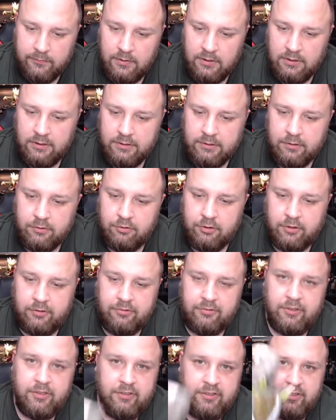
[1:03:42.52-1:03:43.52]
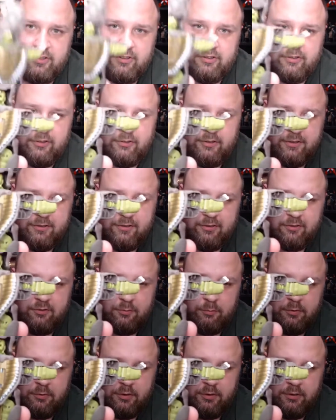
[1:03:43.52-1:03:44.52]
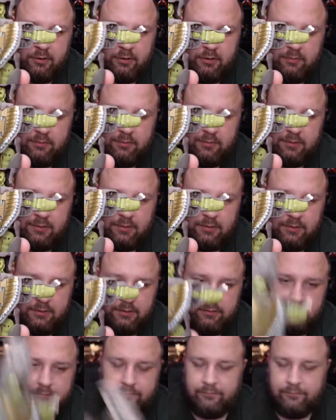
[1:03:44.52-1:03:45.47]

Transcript: I like the chest detail, though. That's actually pretty neat, not gonna lie.